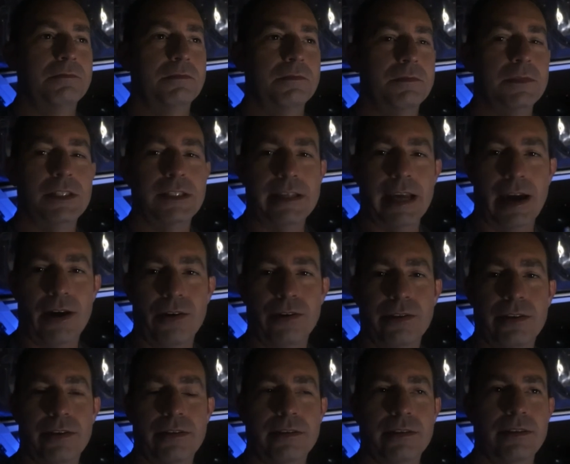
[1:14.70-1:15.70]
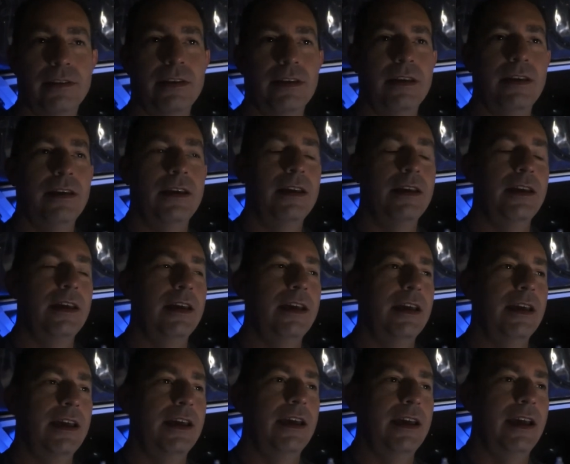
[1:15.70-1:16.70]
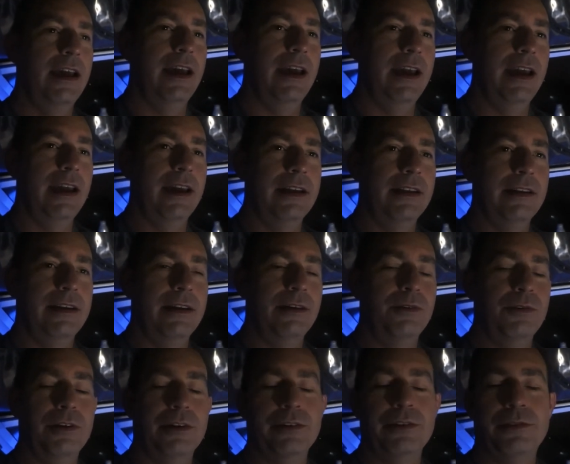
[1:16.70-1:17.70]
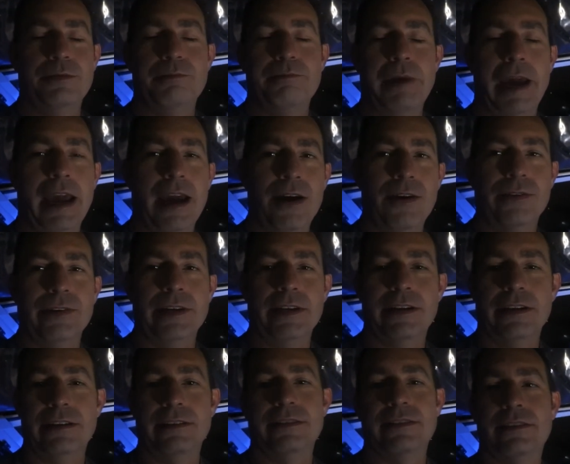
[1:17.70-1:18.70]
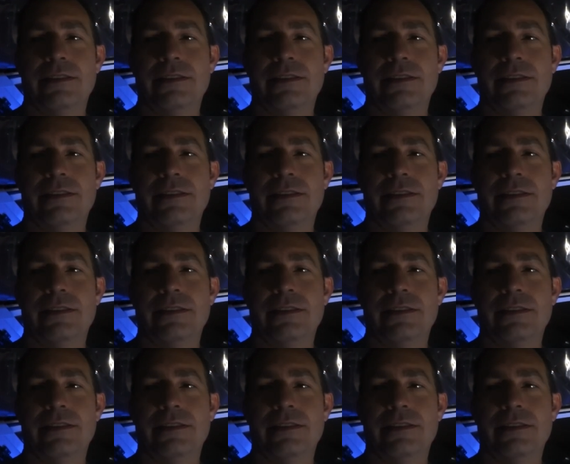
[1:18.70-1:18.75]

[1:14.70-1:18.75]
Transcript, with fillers: south, and it was pounding us.